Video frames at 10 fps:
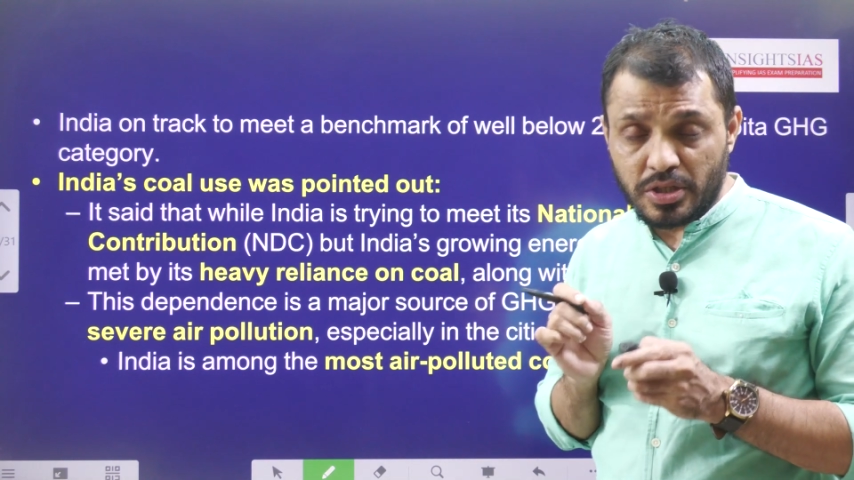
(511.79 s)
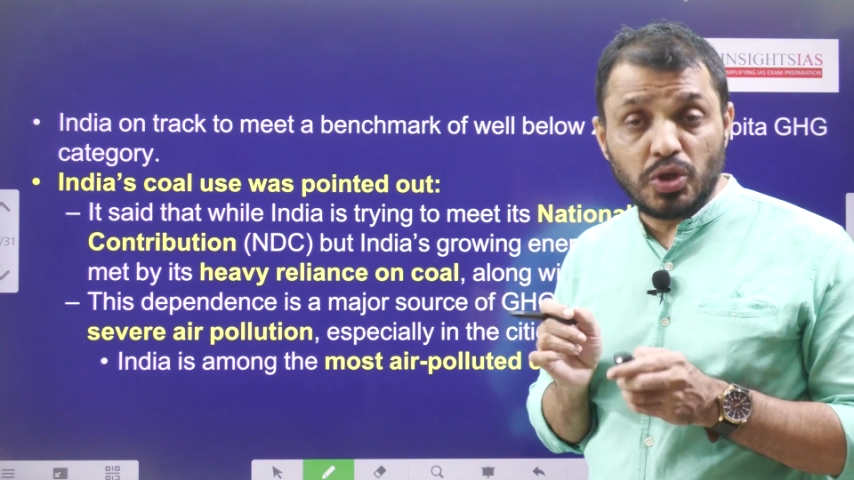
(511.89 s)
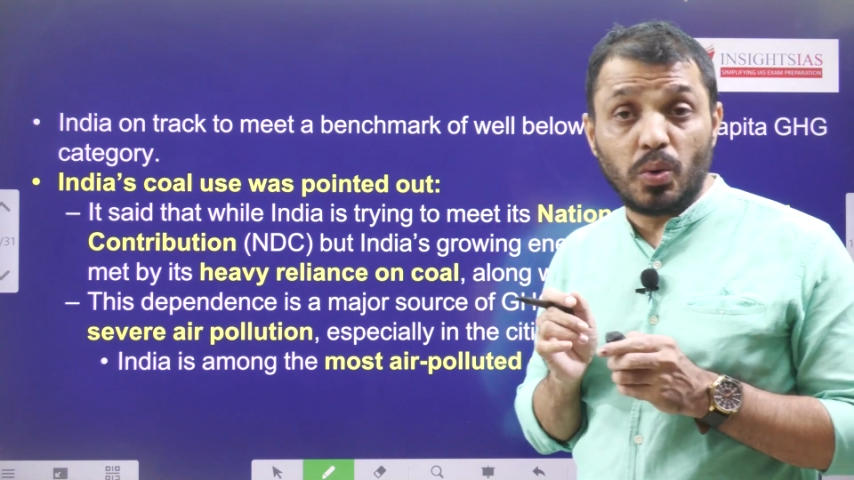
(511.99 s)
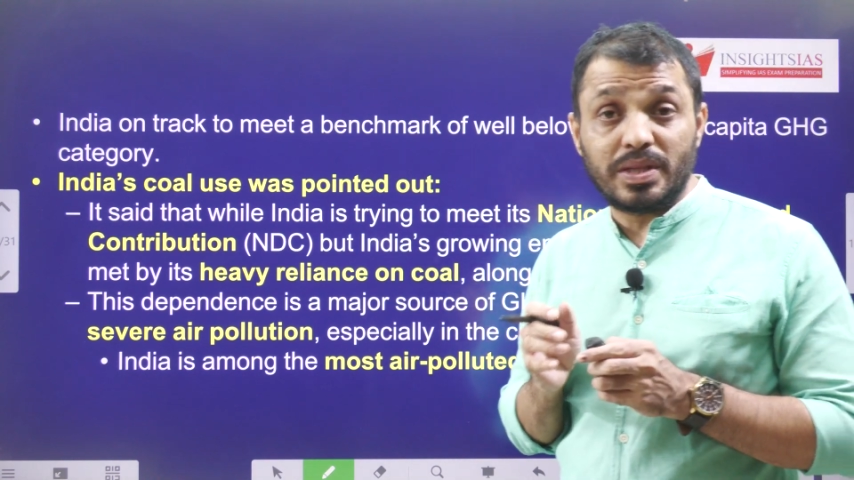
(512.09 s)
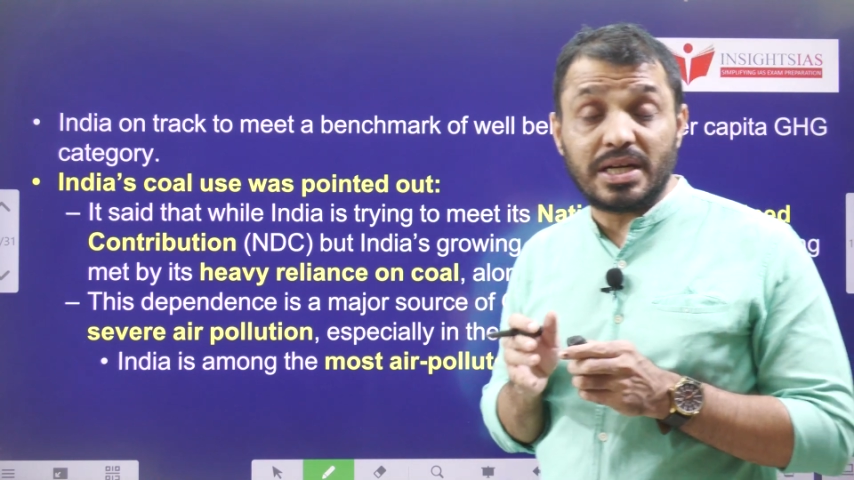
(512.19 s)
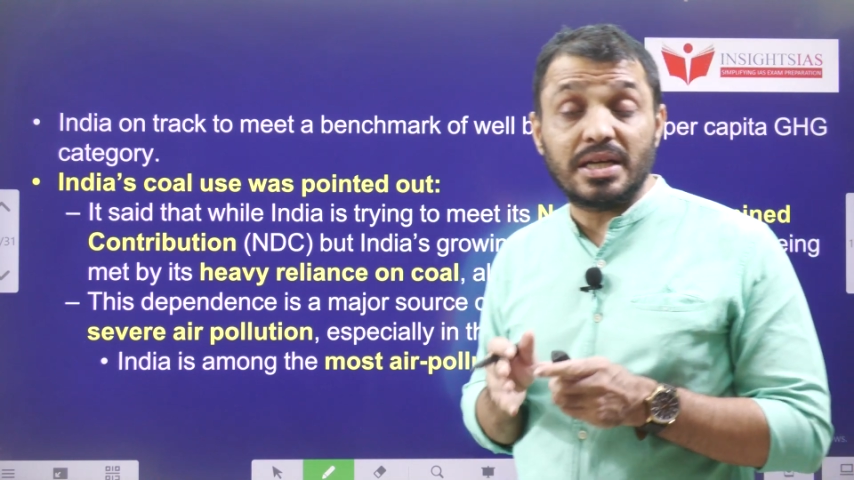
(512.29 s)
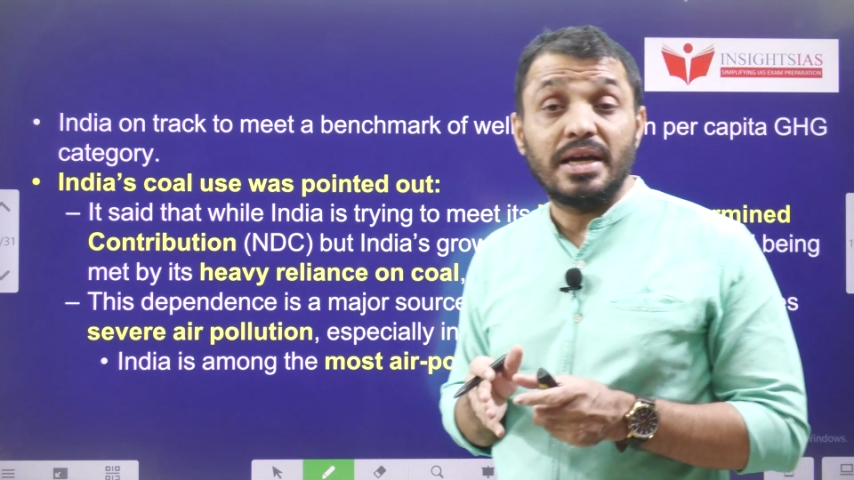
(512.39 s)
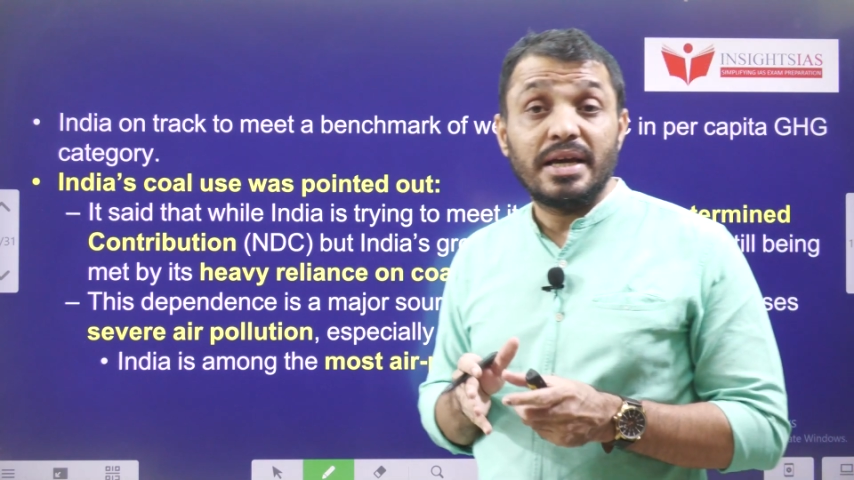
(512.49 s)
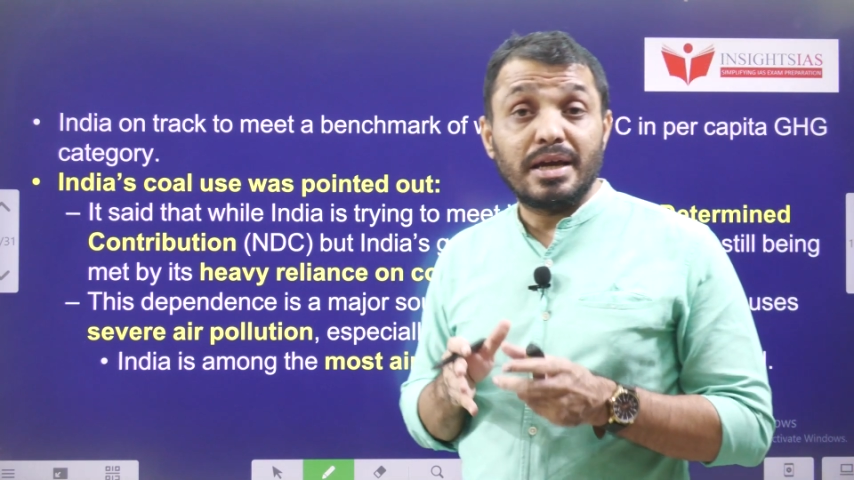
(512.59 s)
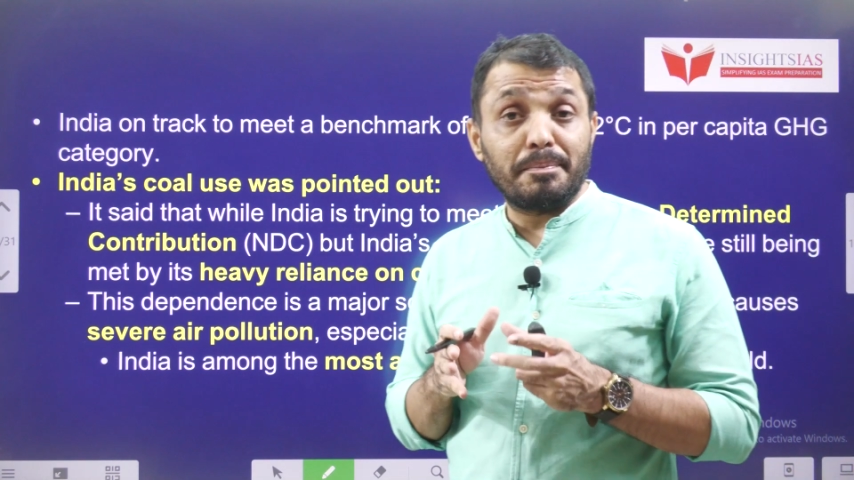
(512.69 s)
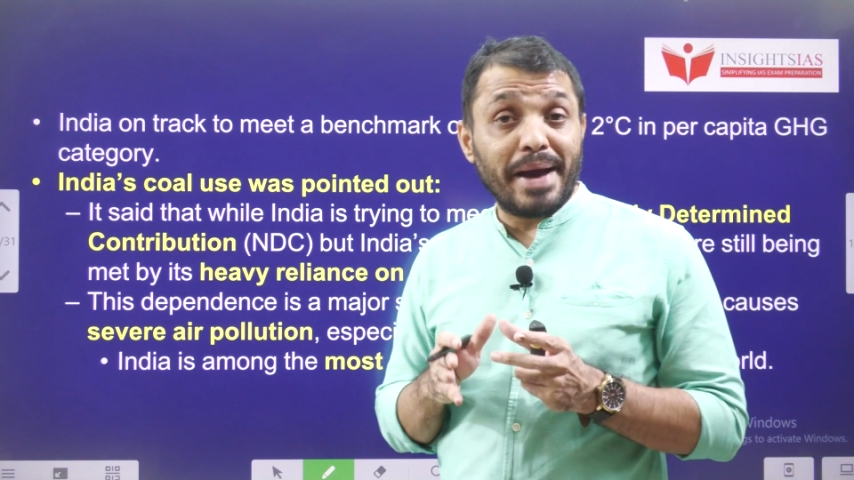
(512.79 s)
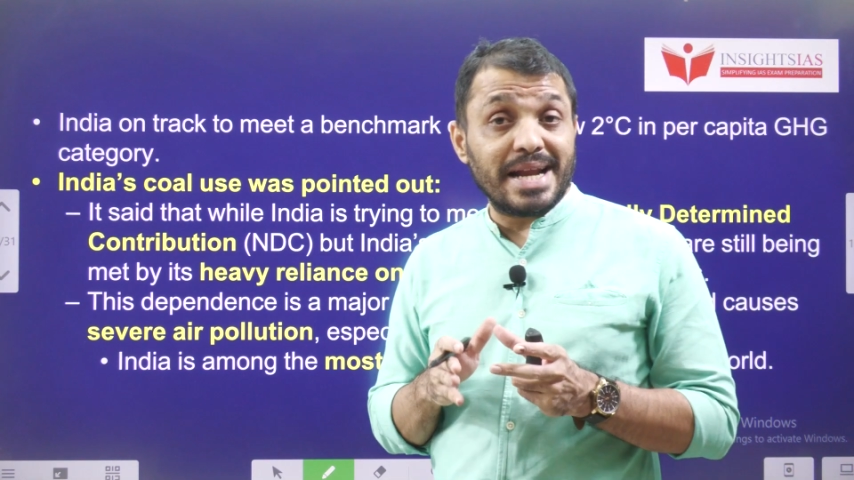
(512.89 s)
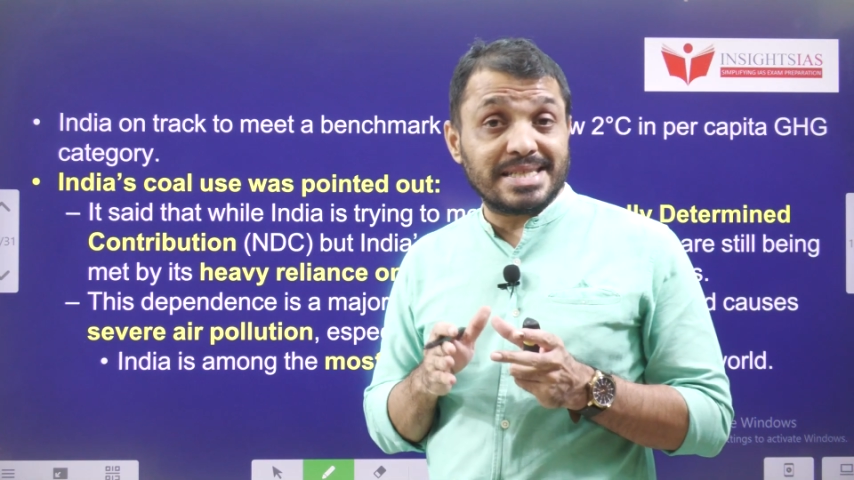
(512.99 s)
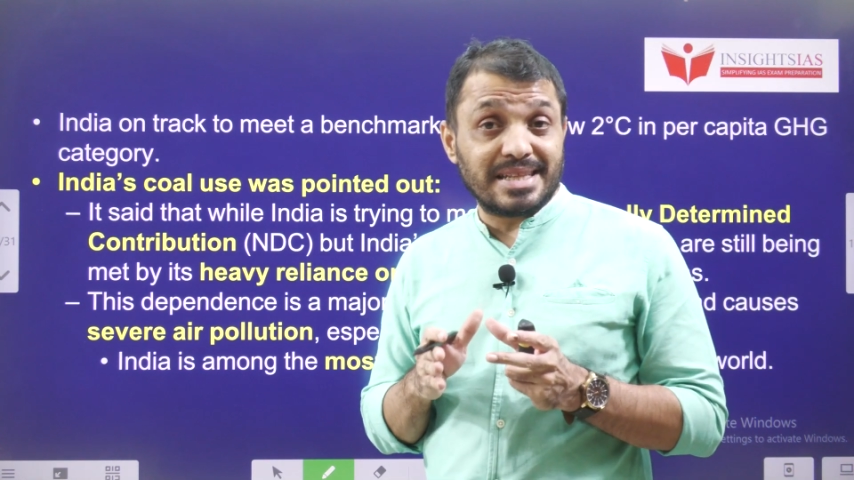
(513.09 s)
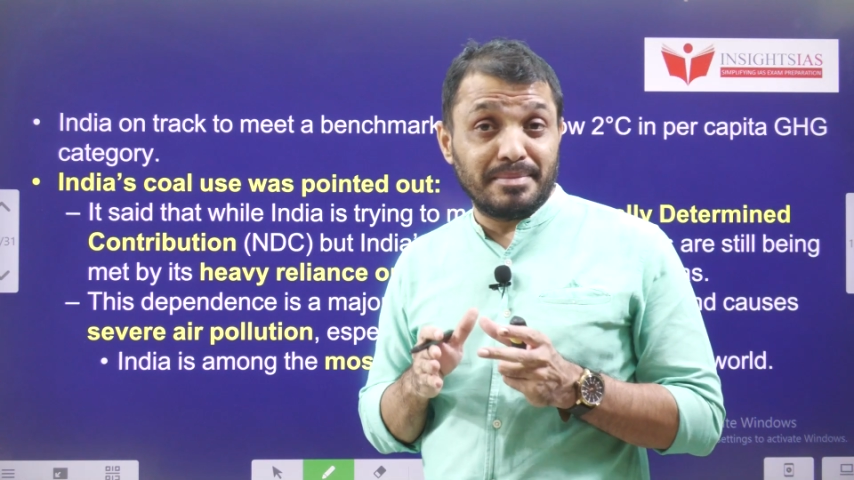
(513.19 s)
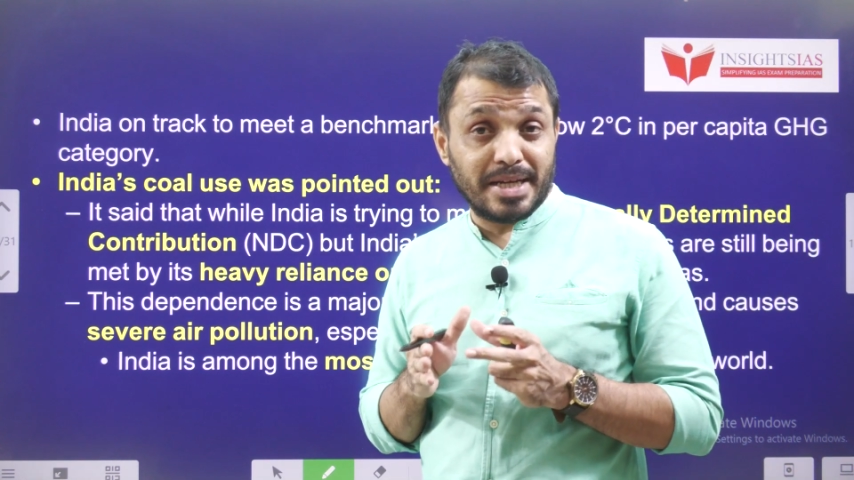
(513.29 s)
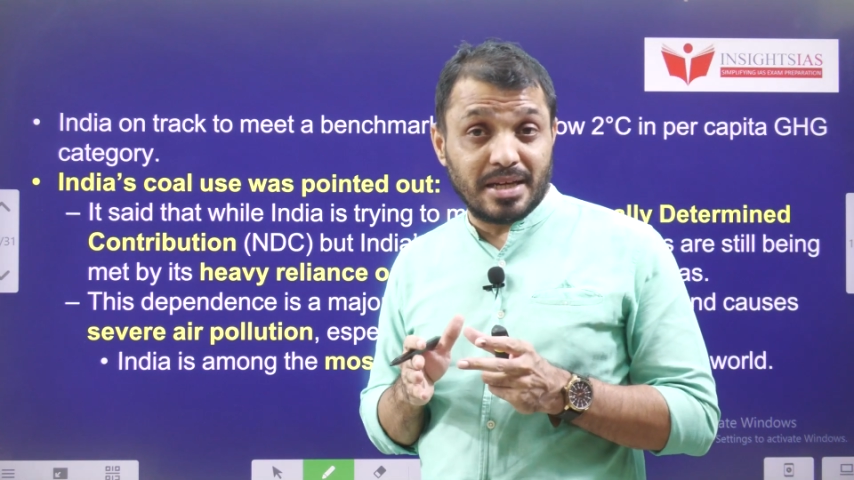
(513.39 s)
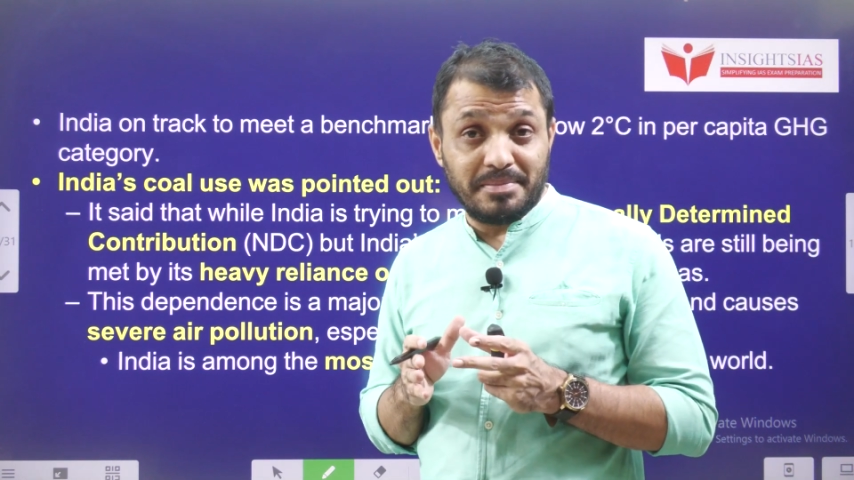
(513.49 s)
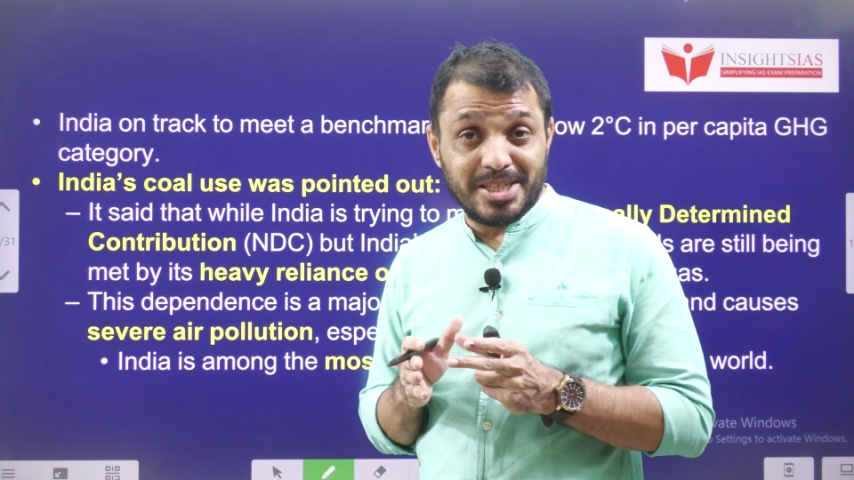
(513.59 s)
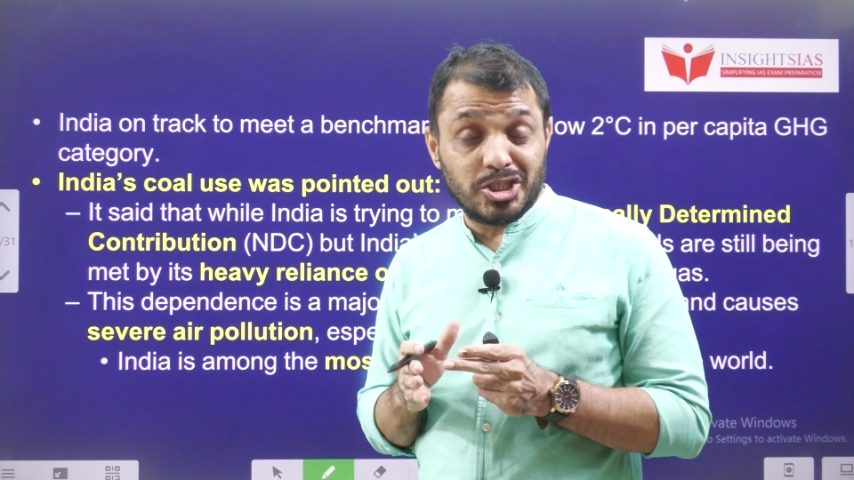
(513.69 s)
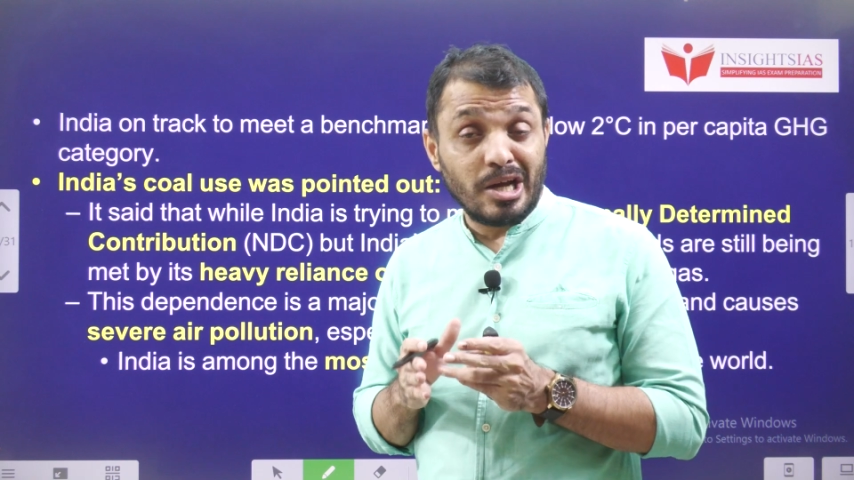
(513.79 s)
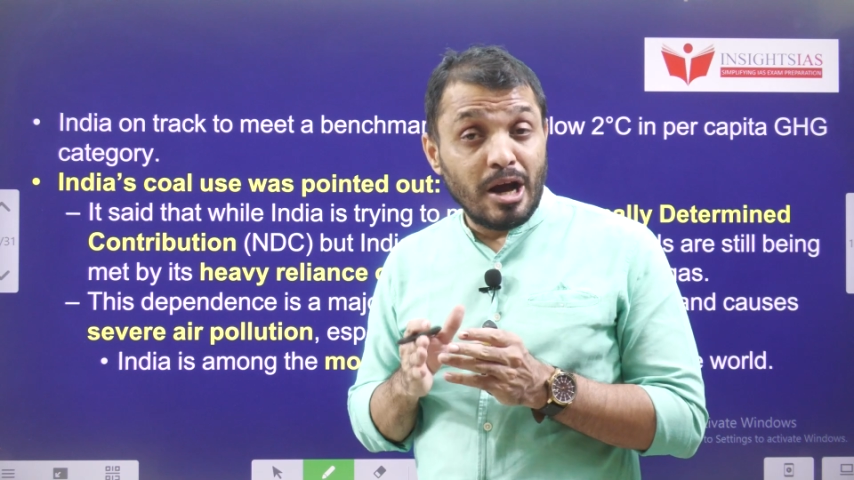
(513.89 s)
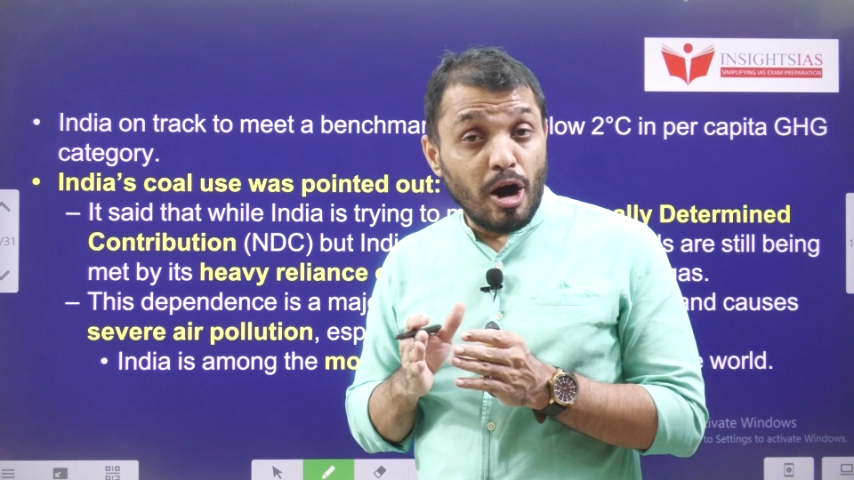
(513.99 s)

You know that in Paris Climate Agreement,